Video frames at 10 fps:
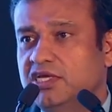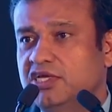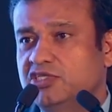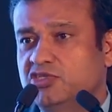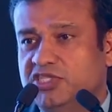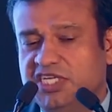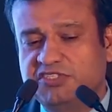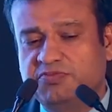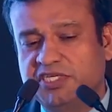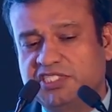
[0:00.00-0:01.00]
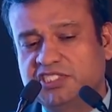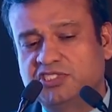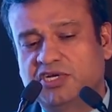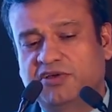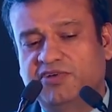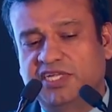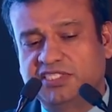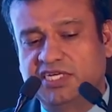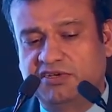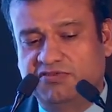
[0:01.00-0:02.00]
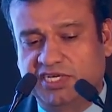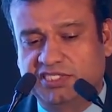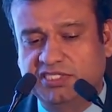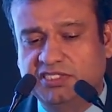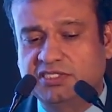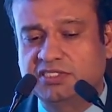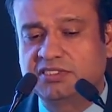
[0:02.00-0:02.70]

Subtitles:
So these patients should have lesser infections.